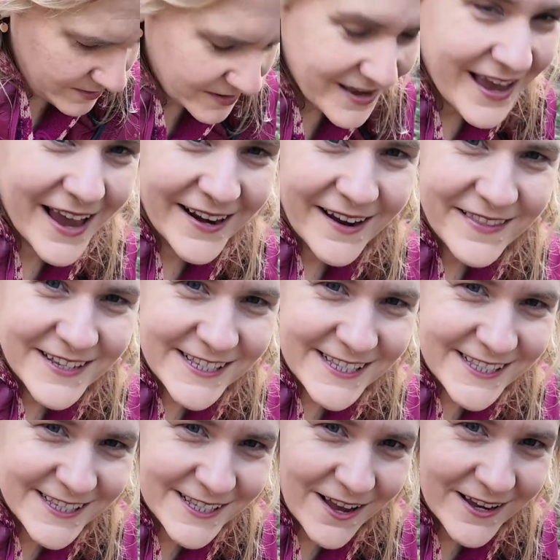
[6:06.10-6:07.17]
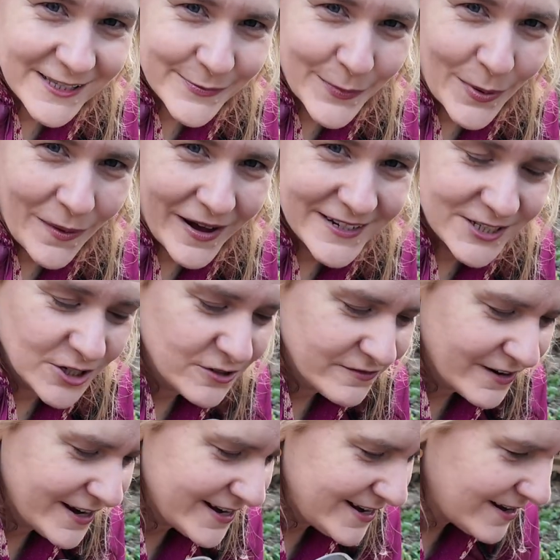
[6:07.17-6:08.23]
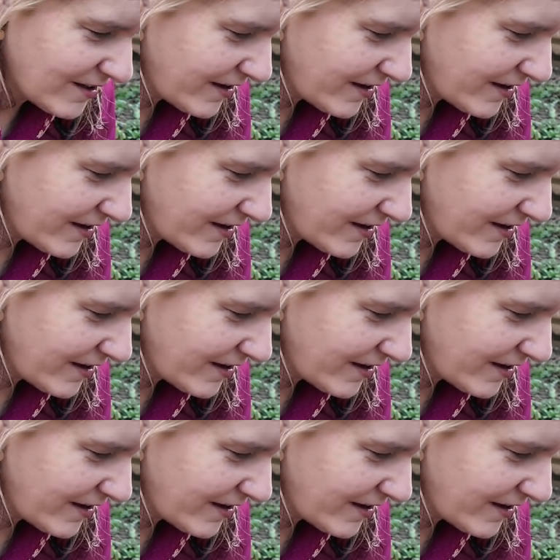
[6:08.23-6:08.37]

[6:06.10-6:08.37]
now this is the size of pot I do really